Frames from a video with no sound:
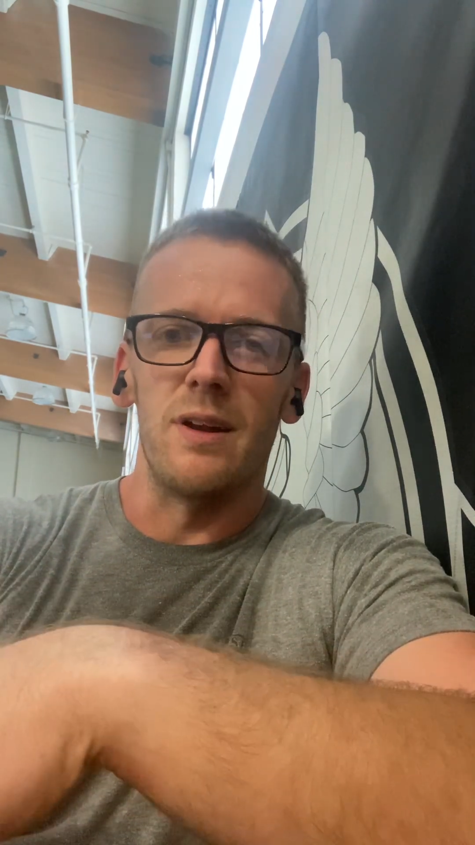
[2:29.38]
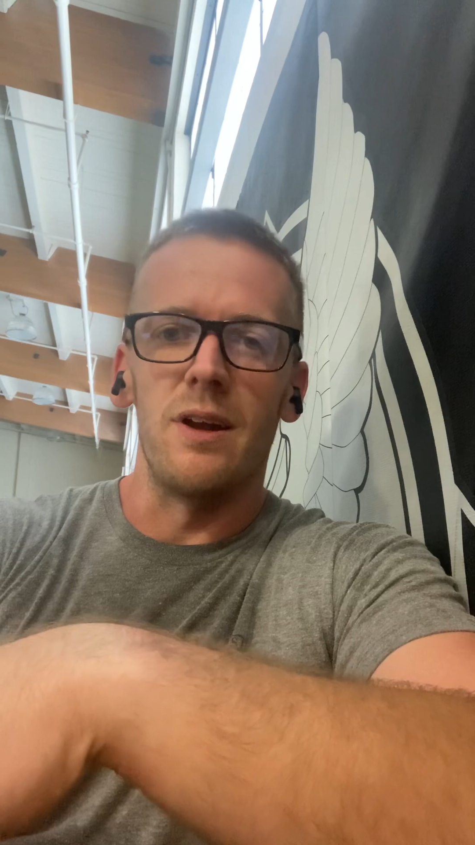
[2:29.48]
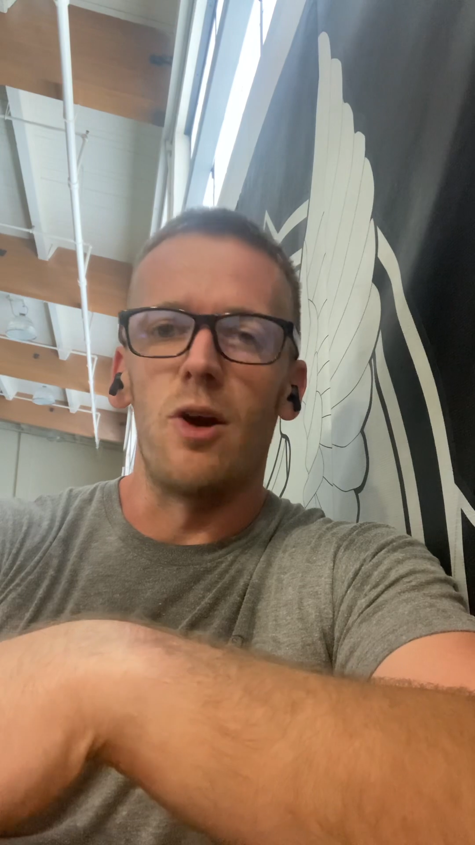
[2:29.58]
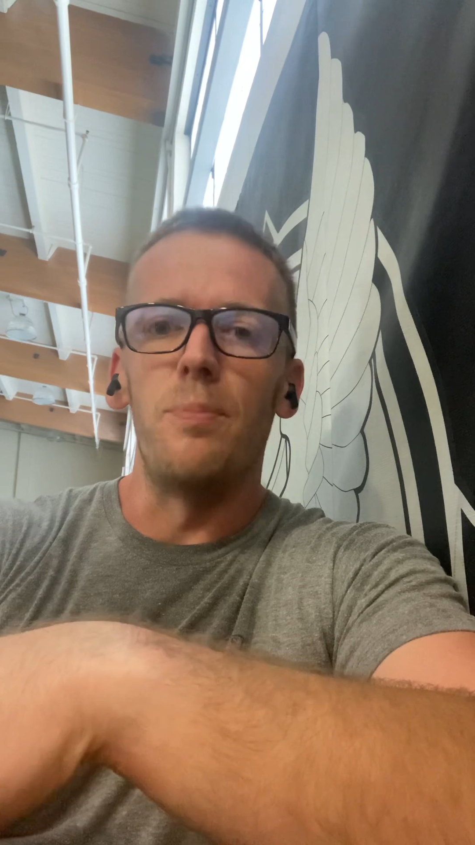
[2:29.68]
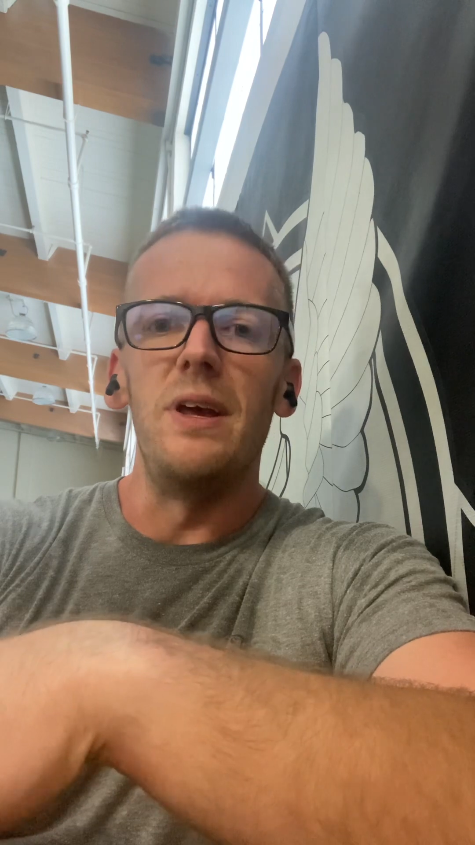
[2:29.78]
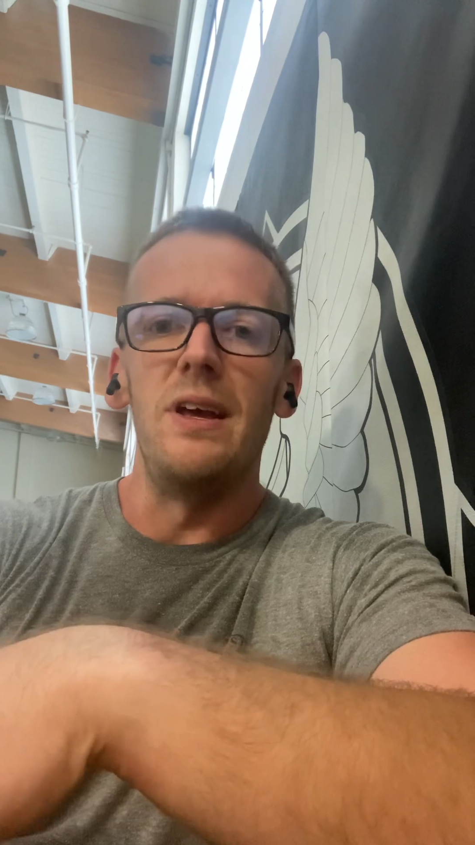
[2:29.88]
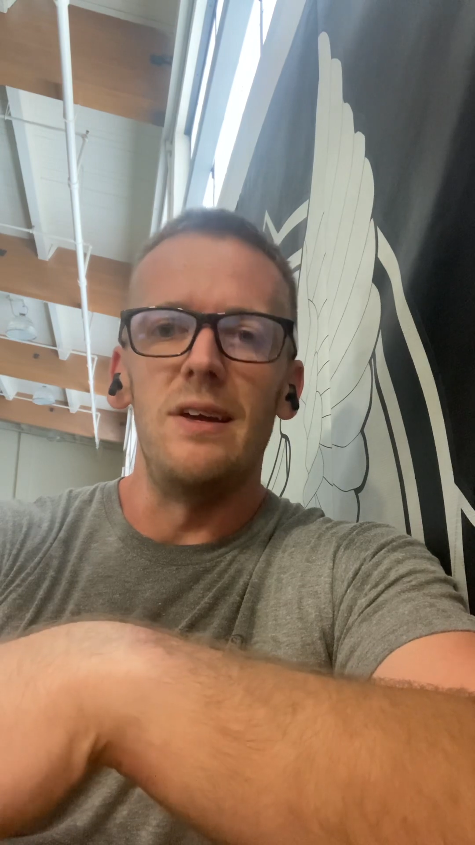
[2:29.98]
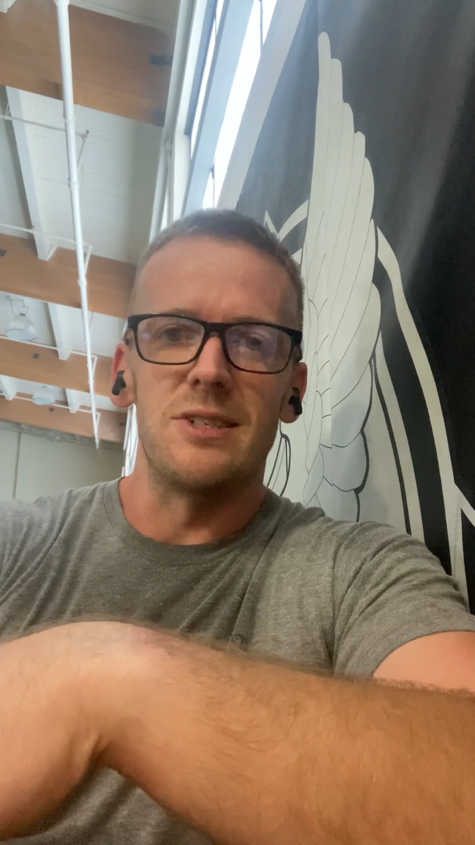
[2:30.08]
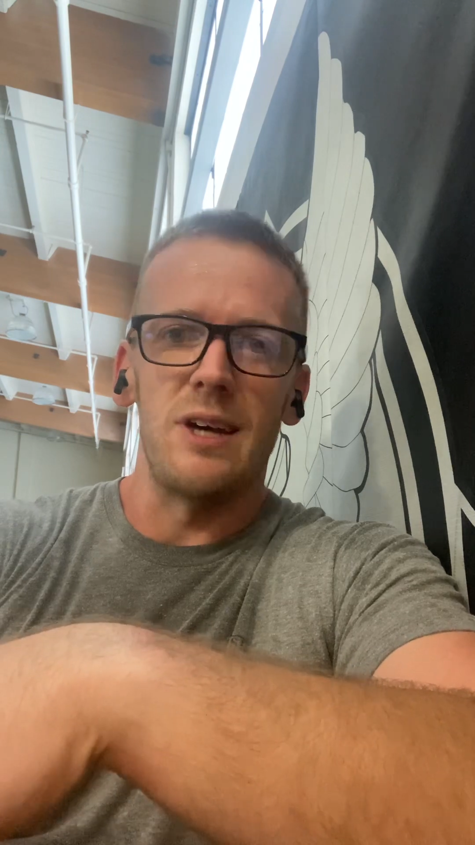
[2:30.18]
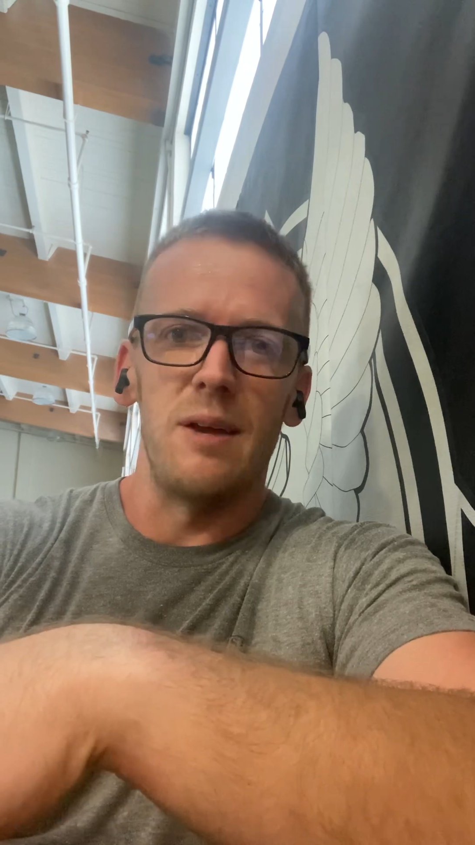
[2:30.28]

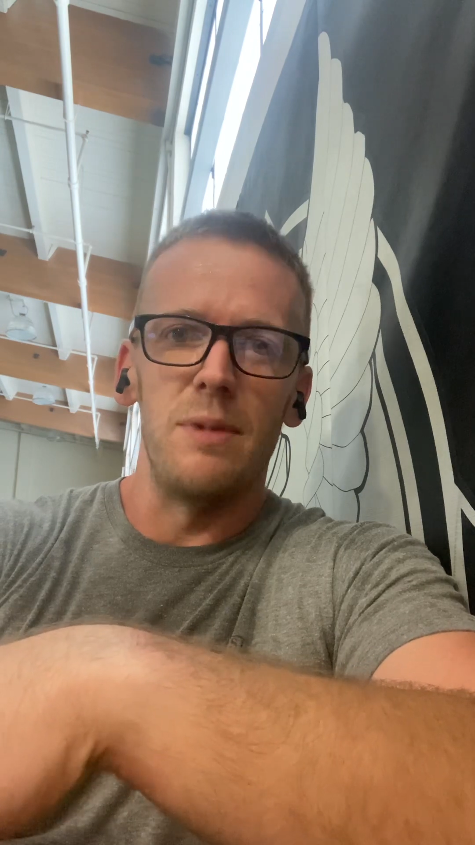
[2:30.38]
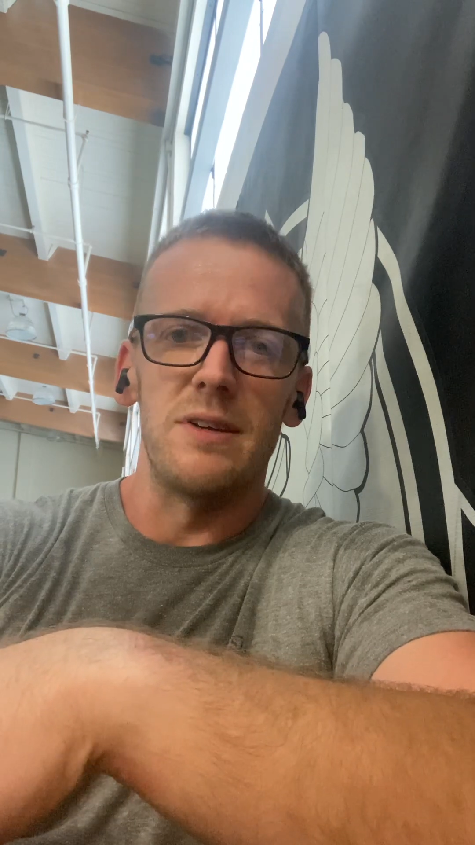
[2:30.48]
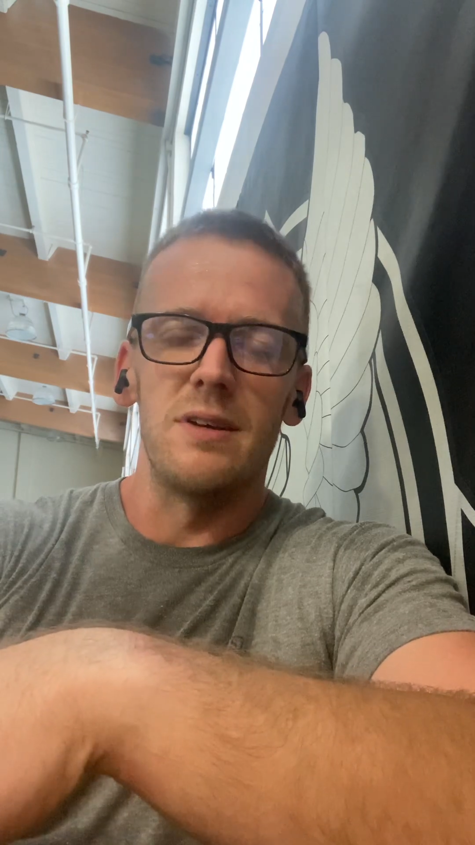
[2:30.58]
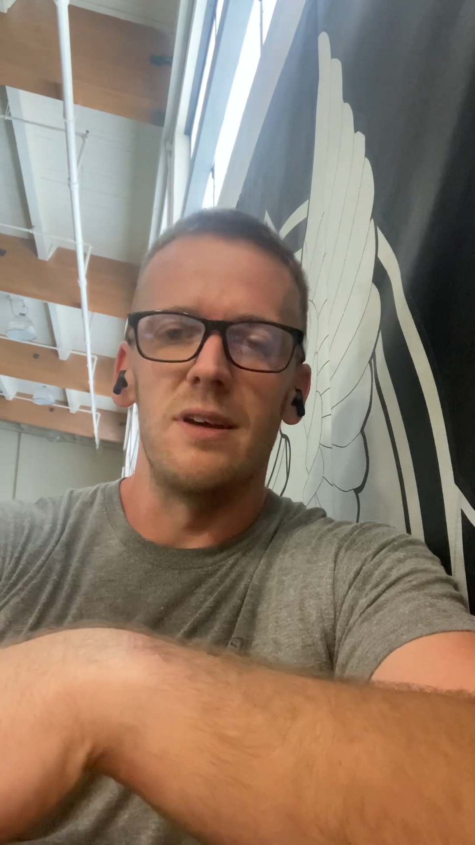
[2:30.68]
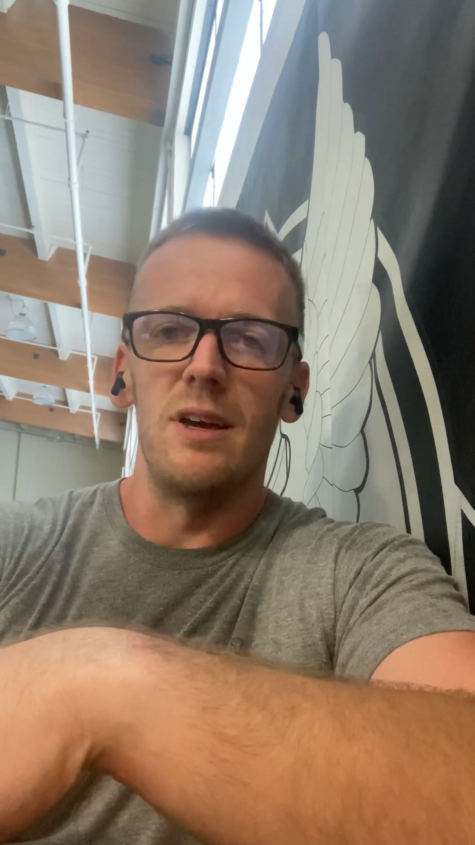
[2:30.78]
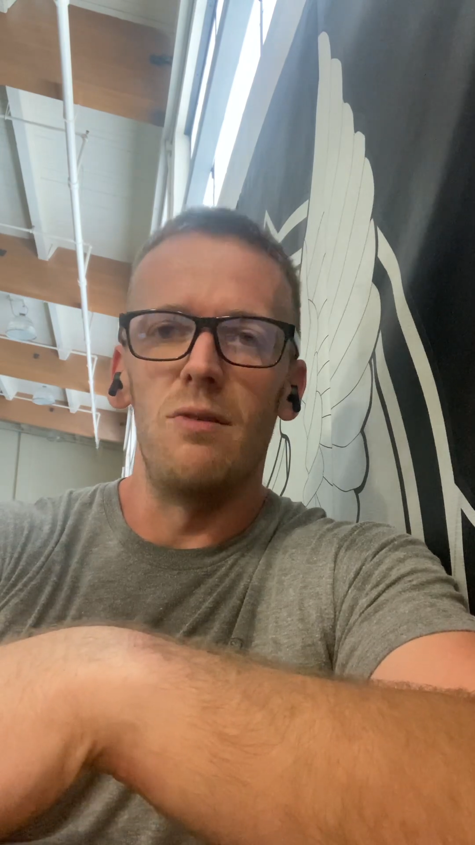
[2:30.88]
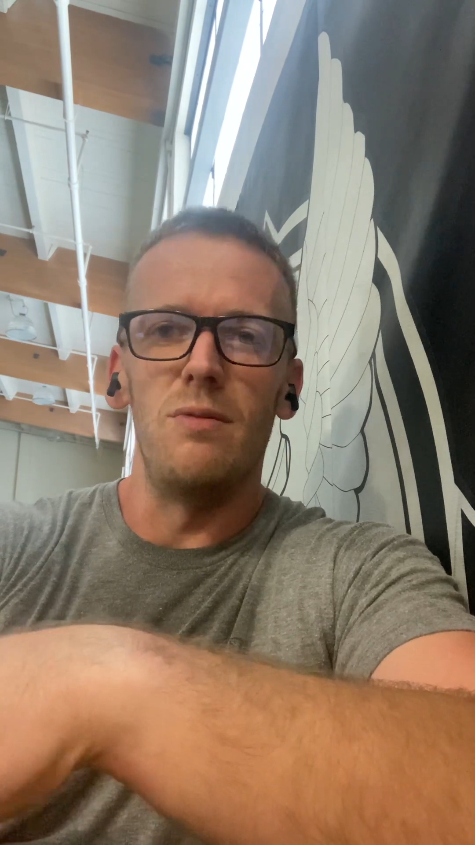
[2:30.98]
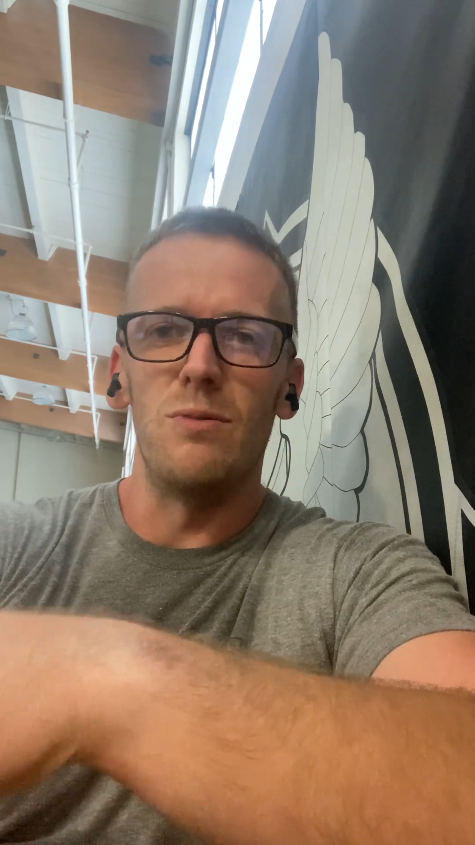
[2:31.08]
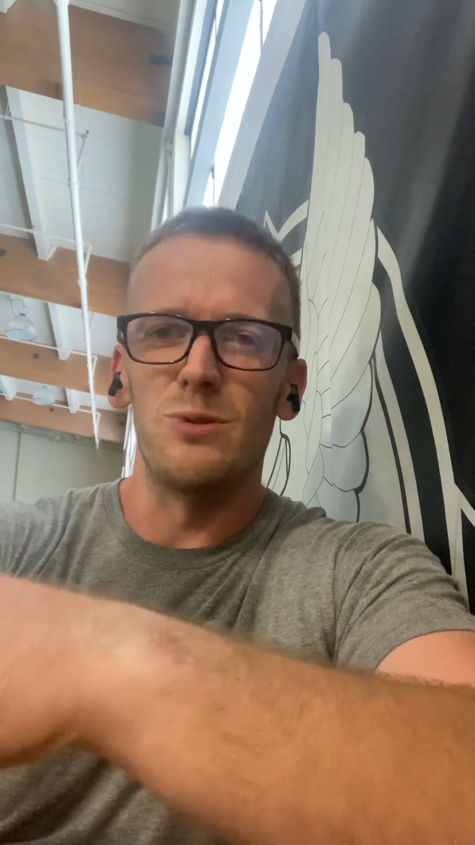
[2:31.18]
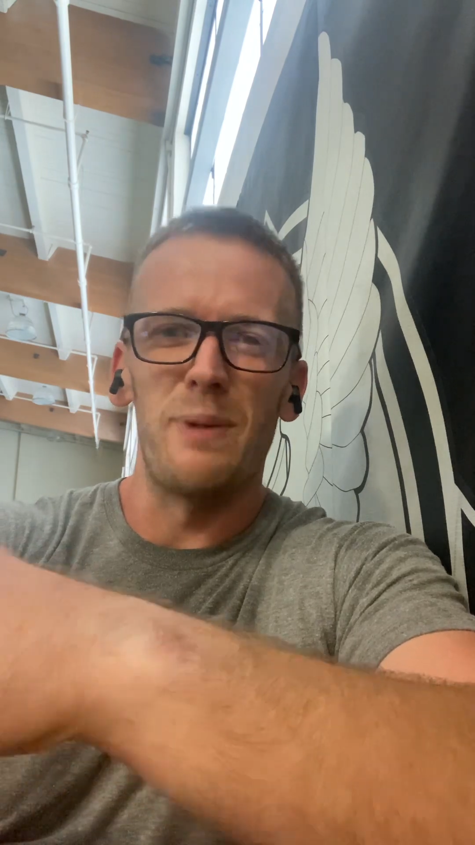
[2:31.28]
RPE assignment, it
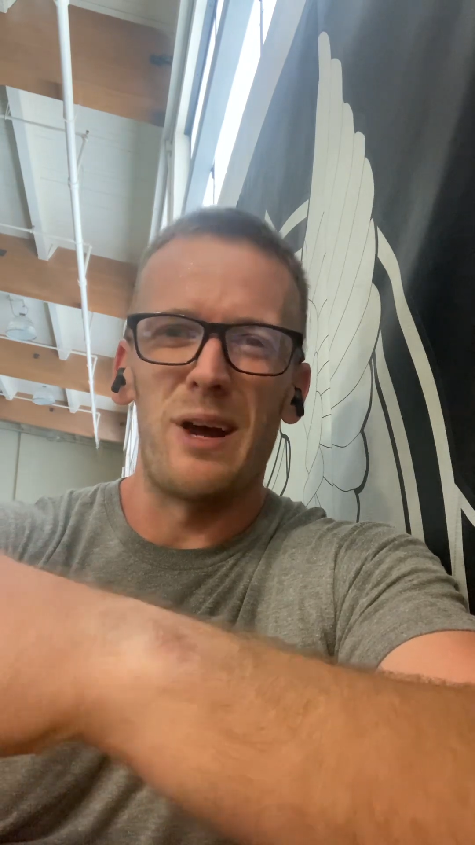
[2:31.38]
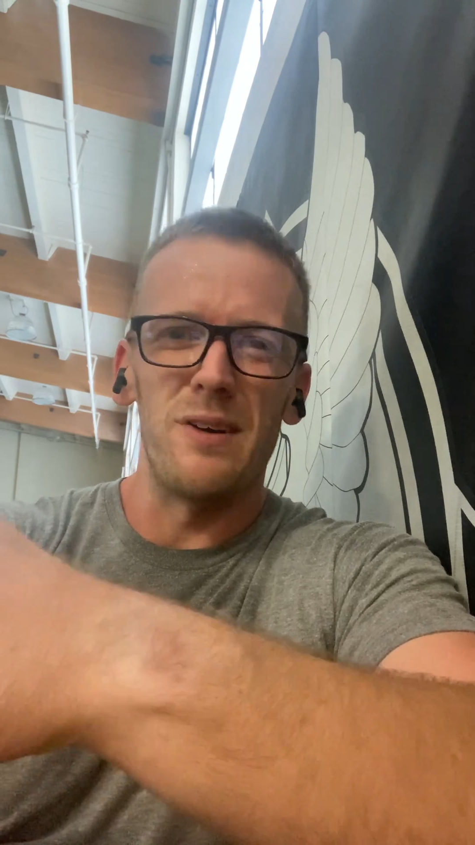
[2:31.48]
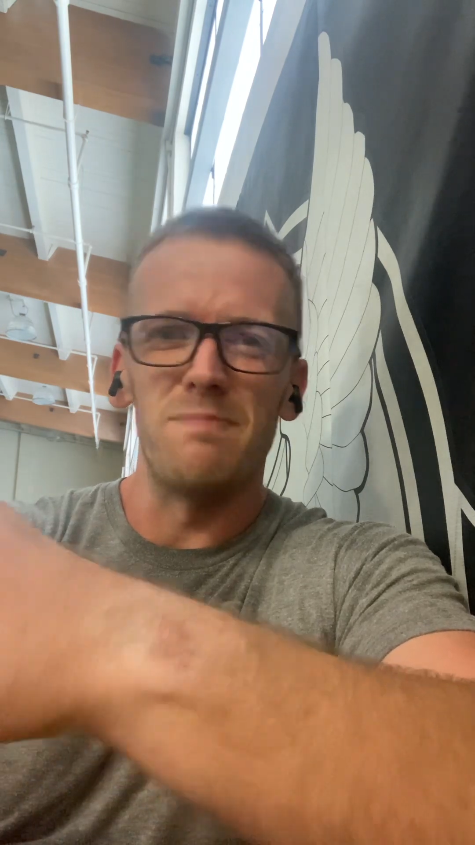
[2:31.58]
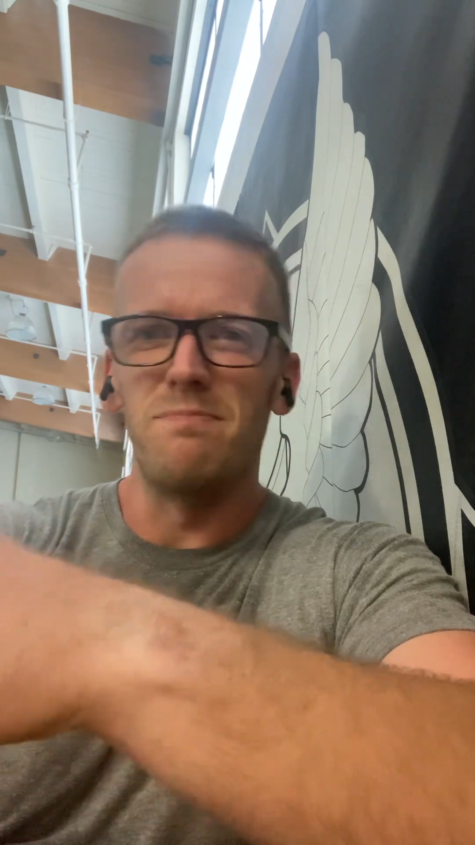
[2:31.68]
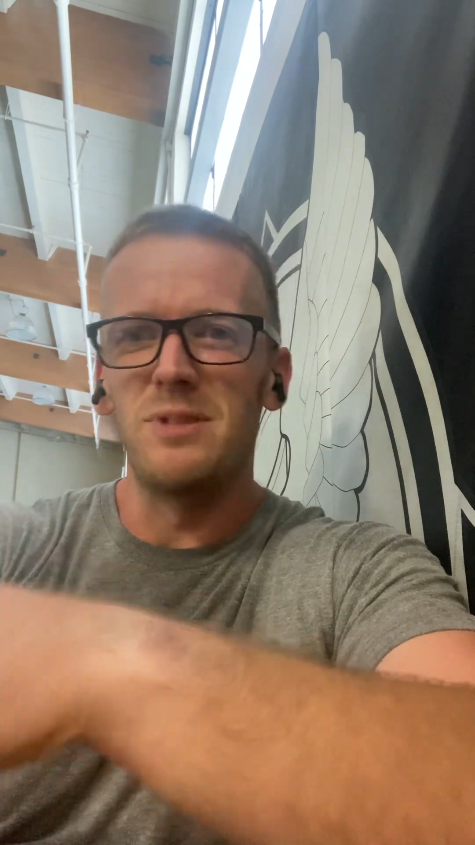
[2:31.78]
was about a